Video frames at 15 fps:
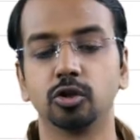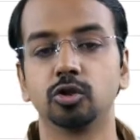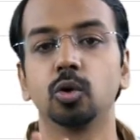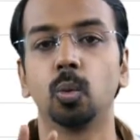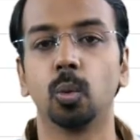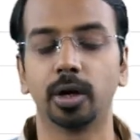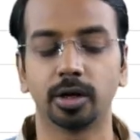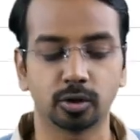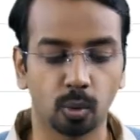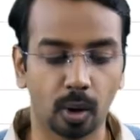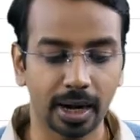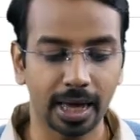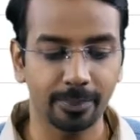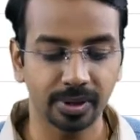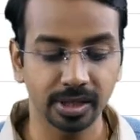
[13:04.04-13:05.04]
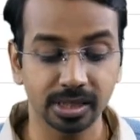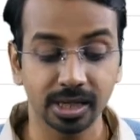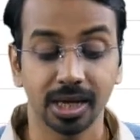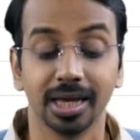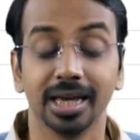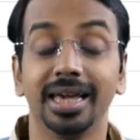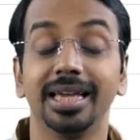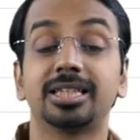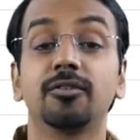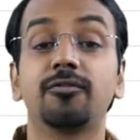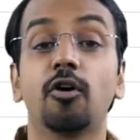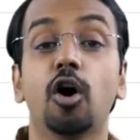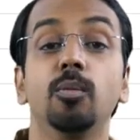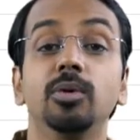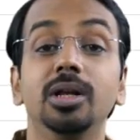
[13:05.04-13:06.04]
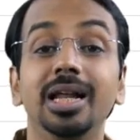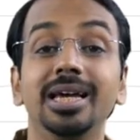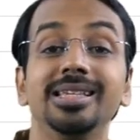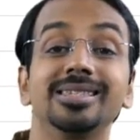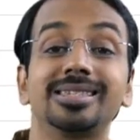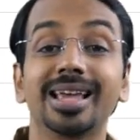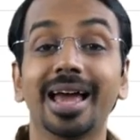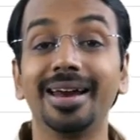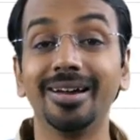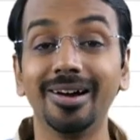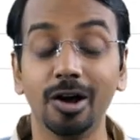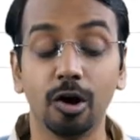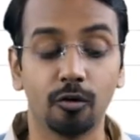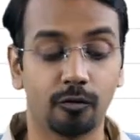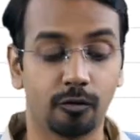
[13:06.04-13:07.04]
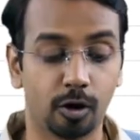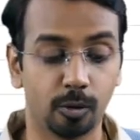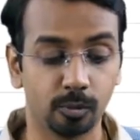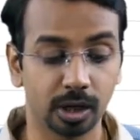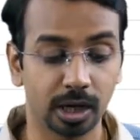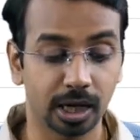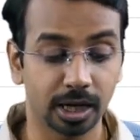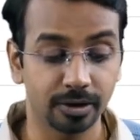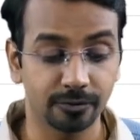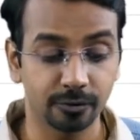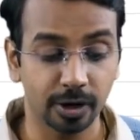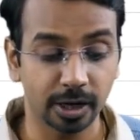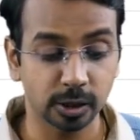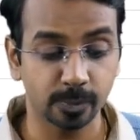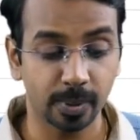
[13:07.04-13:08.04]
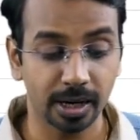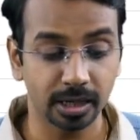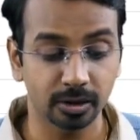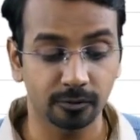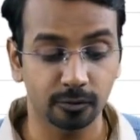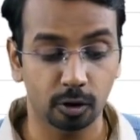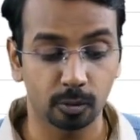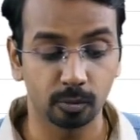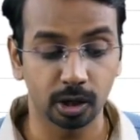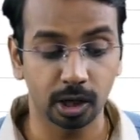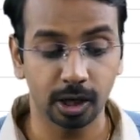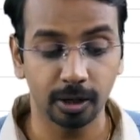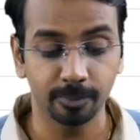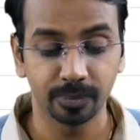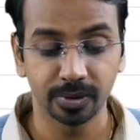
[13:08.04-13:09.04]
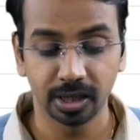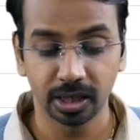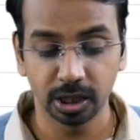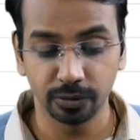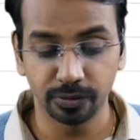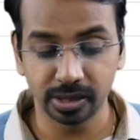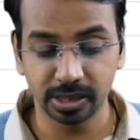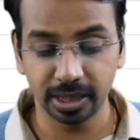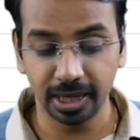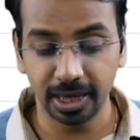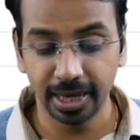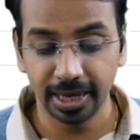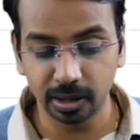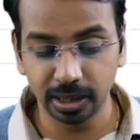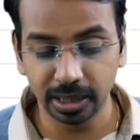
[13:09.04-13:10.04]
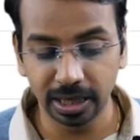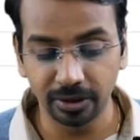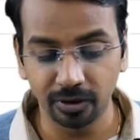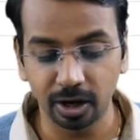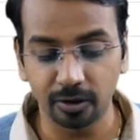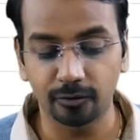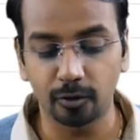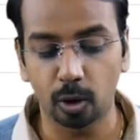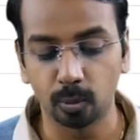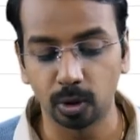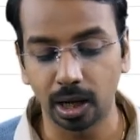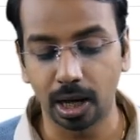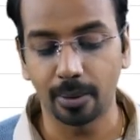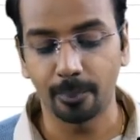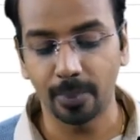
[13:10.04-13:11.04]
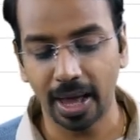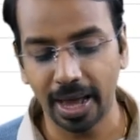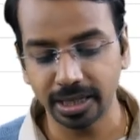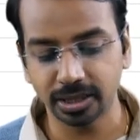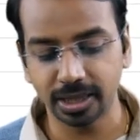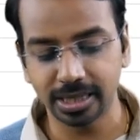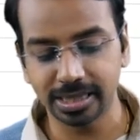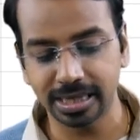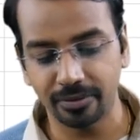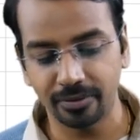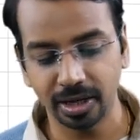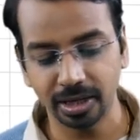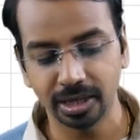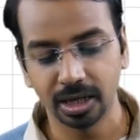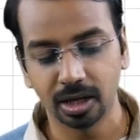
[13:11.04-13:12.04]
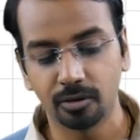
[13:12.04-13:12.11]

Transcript: also work. So what happens? It's a formula inside a formula. If you expand the formula, you will see given a formula match E7